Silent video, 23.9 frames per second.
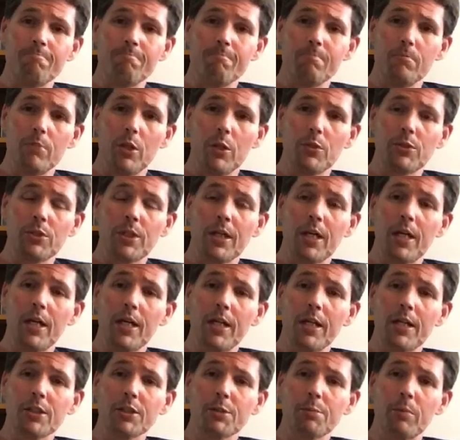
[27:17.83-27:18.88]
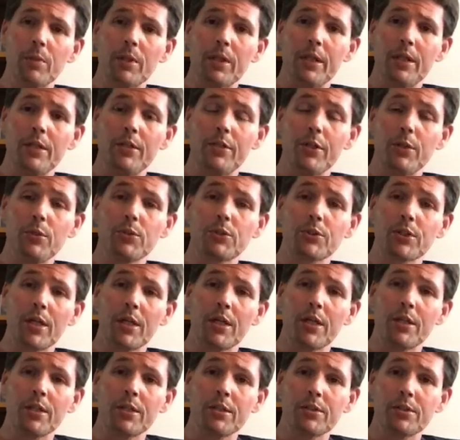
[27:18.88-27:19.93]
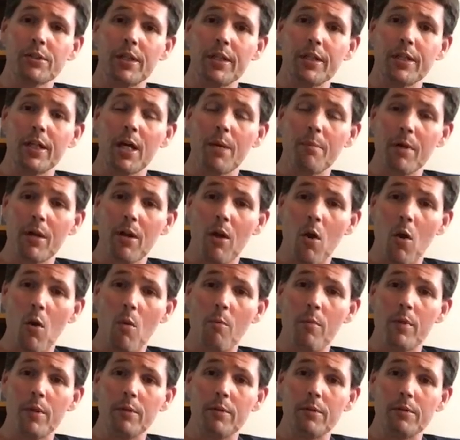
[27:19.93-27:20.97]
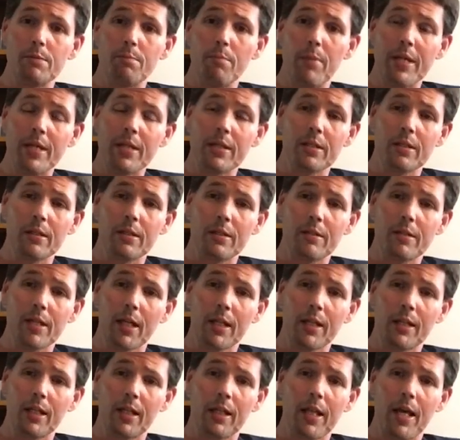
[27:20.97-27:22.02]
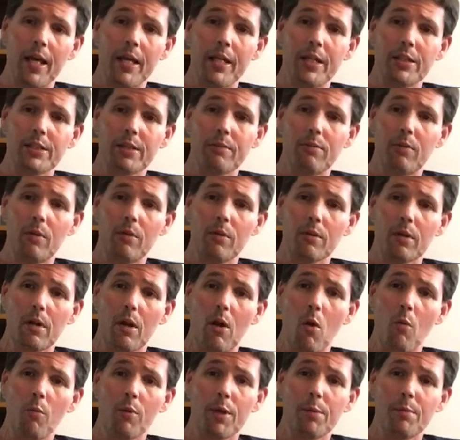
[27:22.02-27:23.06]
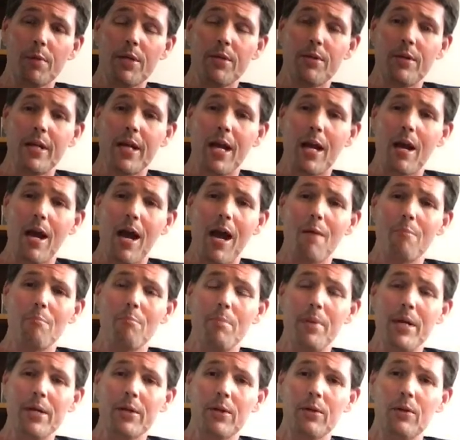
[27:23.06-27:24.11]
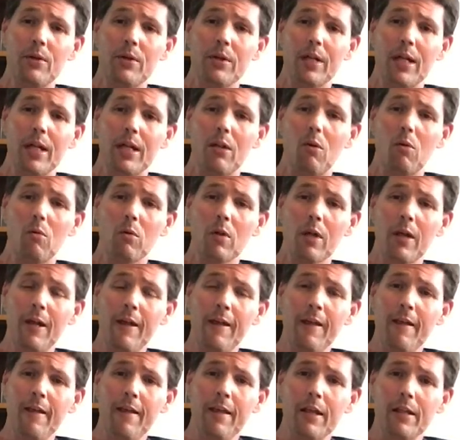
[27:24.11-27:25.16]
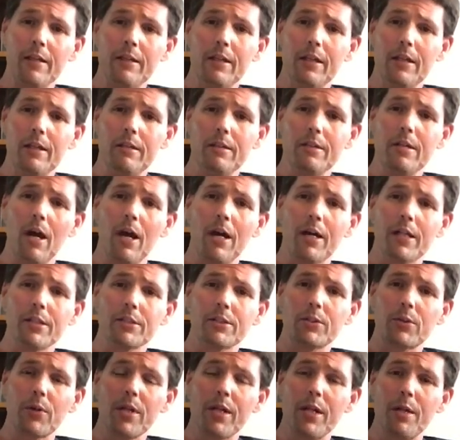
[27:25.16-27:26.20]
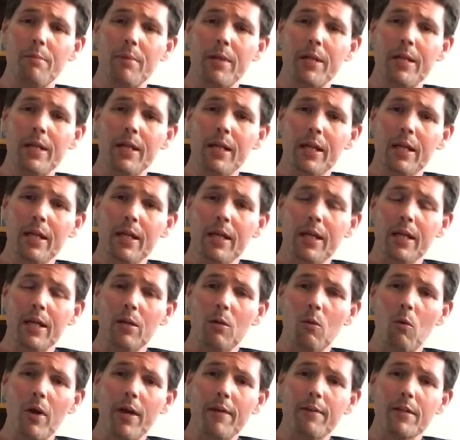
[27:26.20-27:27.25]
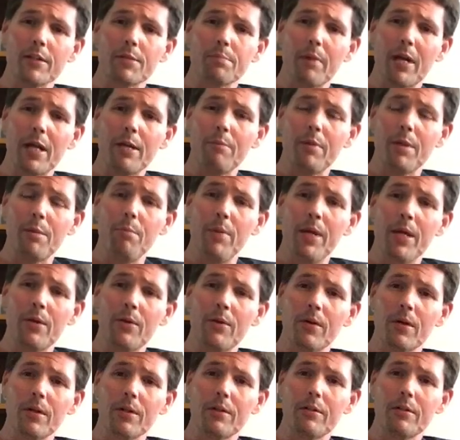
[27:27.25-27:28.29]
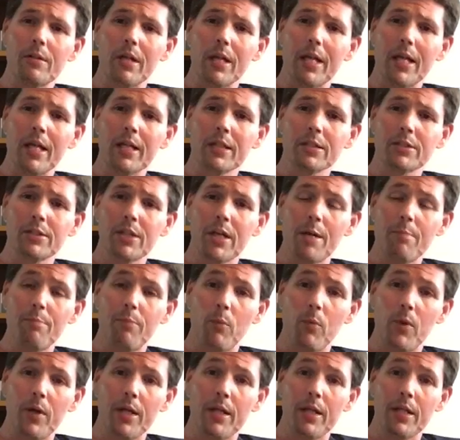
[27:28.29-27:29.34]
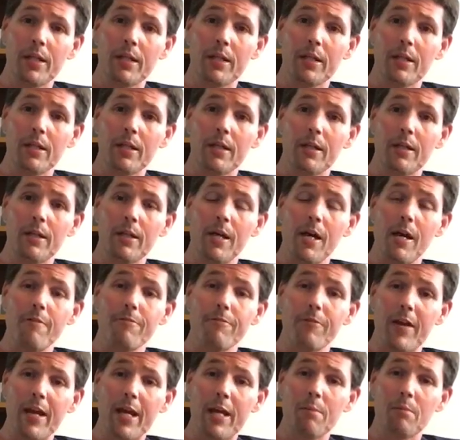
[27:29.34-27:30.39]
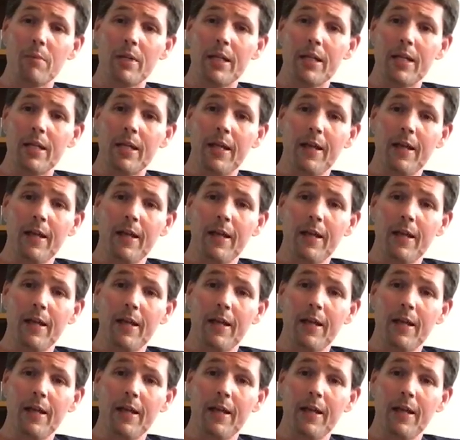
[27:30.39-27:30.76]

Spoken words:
losing a husband and 2 sons and coming home and telling the ladies of her home community, I'm bitter and God has treated me in a way that's made me bitter, to ends up with a family